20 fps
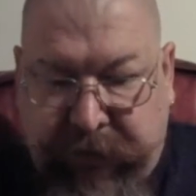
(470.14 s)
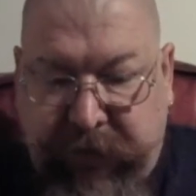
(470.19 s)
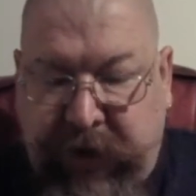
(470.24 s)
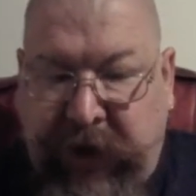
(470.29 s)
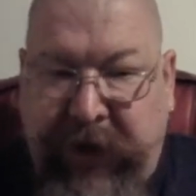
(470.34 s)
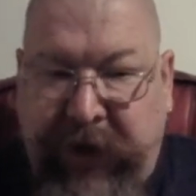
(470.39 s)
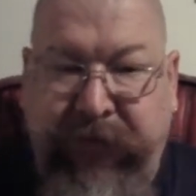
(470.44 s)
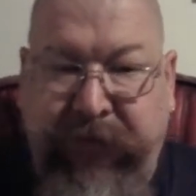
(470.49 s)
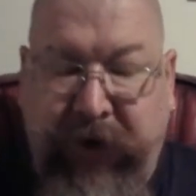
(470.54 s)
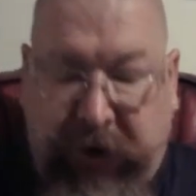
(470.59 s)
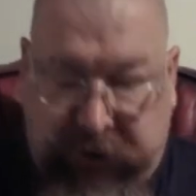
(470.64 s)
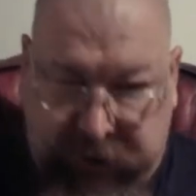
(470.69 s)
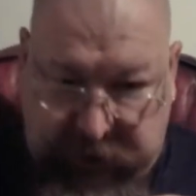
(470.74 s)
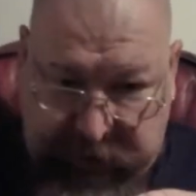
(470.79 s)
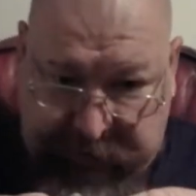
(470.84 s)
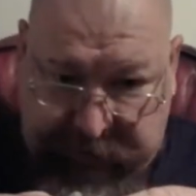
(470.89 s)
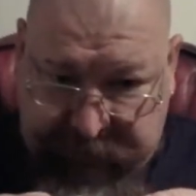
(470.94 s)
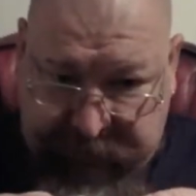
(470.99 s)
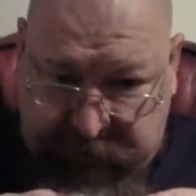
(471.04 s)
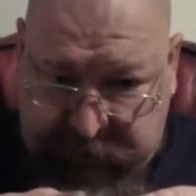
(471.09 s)
I've not
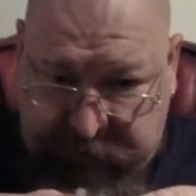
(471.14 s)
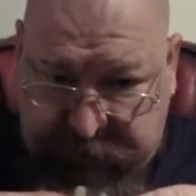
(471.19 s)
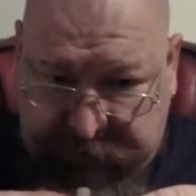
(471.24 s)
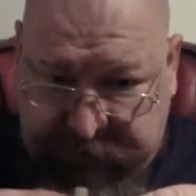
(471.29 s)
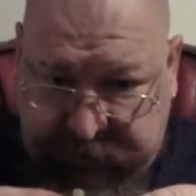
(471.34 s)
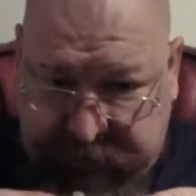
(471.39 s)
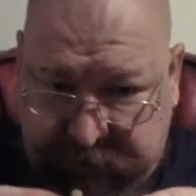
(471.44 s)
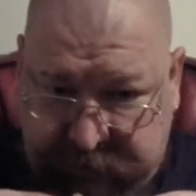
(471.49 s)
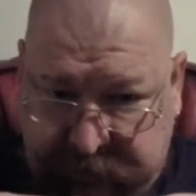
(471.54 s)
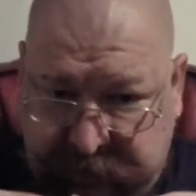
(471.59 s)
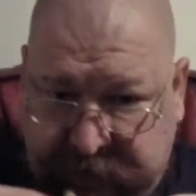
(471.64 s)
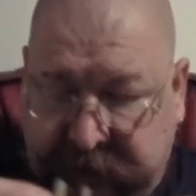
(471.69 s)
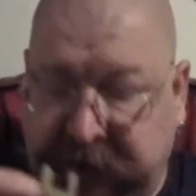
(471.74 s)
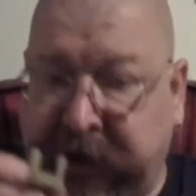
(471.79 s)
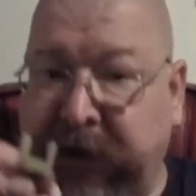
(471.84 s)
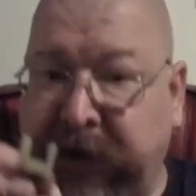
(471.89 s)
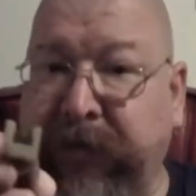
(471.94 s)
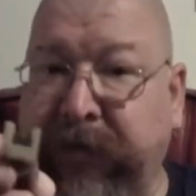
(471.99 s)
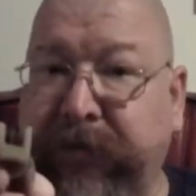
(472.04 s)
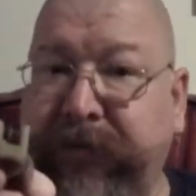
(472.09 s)
got it. The
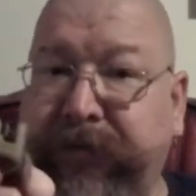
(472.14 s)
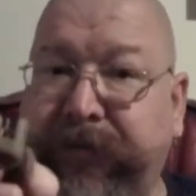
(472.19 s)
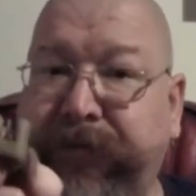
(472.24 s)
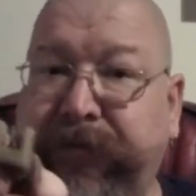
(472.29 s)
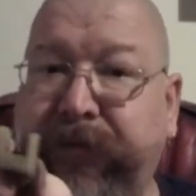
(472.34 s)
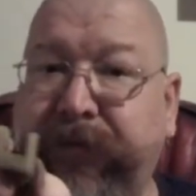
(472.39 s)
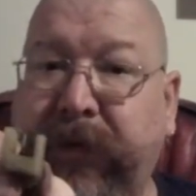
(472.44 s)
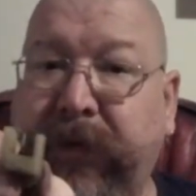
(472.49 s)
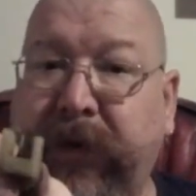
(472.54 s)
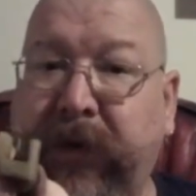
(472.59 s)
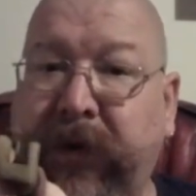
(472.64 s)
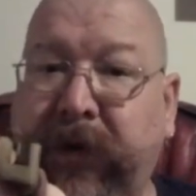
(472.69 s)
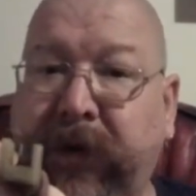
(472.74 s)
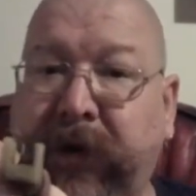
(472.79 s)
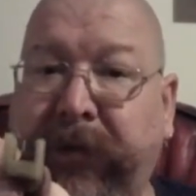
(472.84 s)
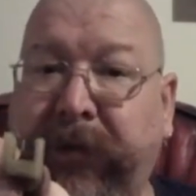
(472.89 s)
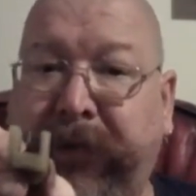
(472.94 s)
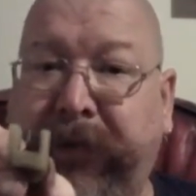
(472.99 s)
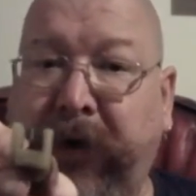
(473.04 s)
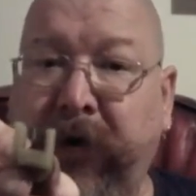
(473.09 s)

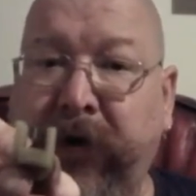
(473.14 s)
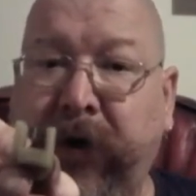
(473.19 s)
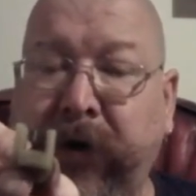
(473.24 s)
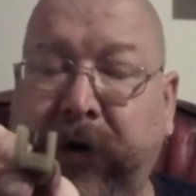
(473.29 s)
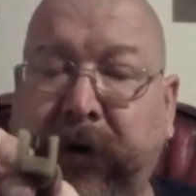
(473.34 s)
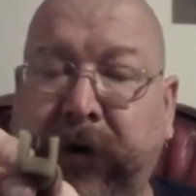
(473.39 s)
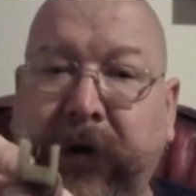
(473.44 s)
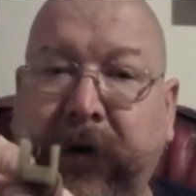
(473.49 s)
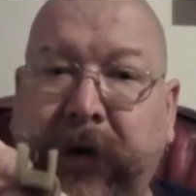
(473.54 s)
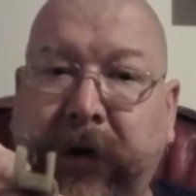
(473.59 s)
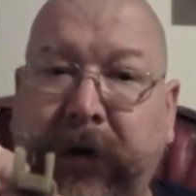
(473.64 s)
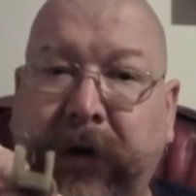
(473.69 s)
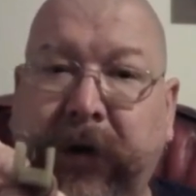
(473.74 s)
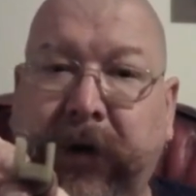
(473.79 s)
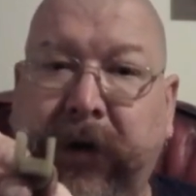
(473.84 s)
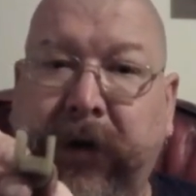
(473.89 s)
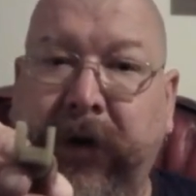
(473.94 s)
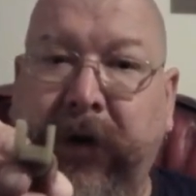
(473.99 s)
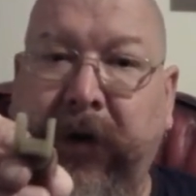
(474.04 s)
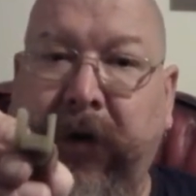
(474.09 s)
plug
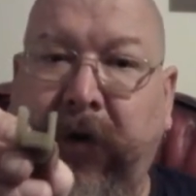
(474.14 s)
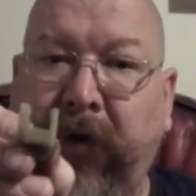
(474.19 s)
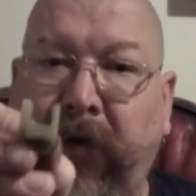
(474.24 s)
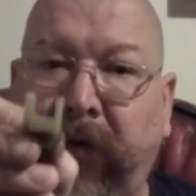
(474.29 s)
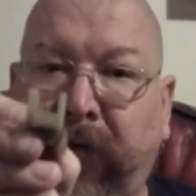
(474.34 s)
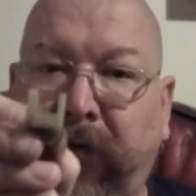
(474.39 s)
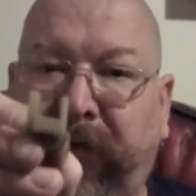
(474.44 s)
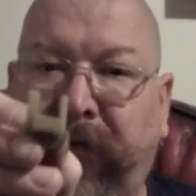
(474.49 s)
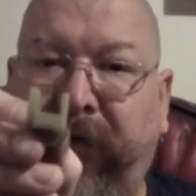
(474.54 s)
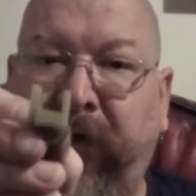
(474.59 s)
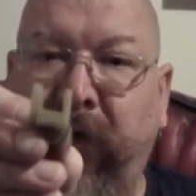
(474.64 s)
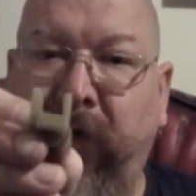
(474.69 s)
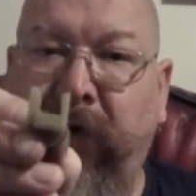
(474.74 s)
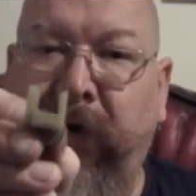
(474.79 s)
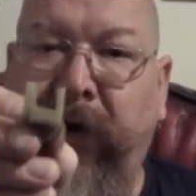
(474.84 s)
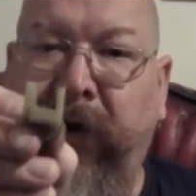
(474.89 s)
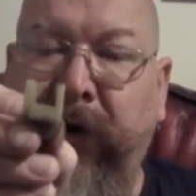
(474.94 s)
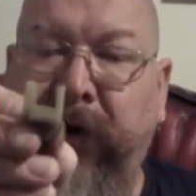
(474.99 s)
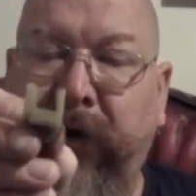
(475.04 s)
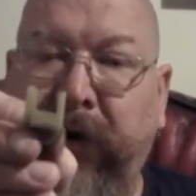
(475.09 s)

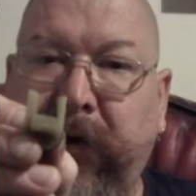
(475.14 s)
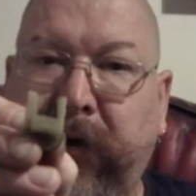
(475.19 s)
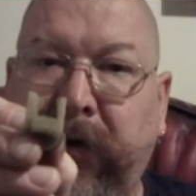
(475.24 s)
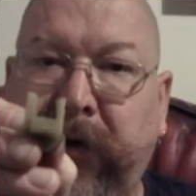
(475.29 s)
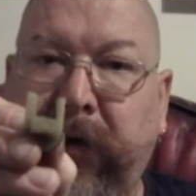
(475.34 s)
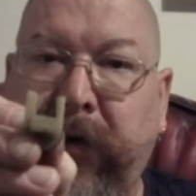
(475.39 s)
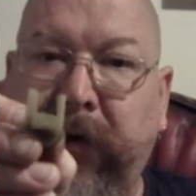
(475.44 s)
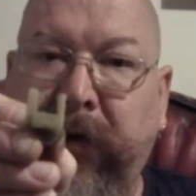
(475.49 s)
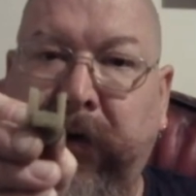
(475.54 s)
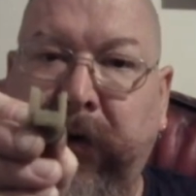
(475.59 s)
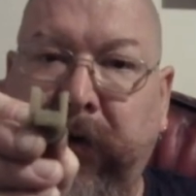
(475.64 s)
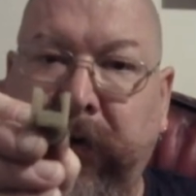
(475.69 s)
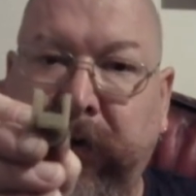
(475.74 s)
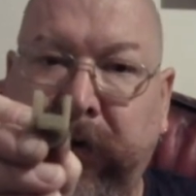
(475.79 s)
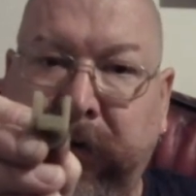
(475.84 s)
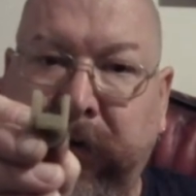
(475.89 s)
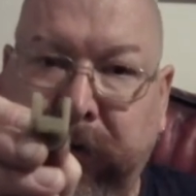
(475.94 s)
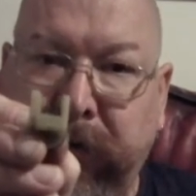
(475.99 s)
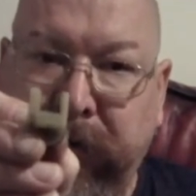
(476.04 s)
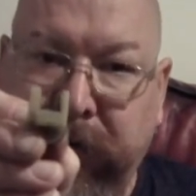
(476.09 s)
for
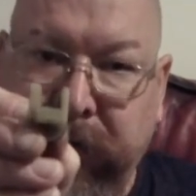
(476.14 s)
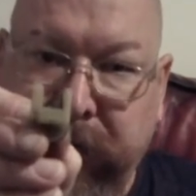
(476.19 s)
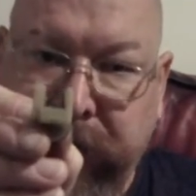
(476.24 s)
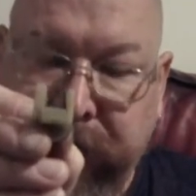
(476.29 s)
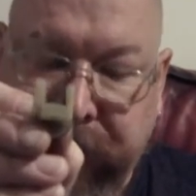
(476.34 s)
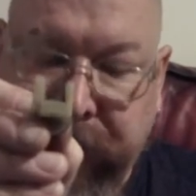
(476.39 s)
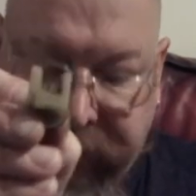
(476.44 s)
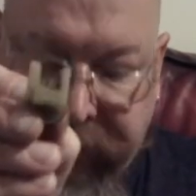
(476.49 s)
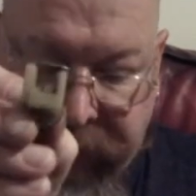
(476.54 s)
the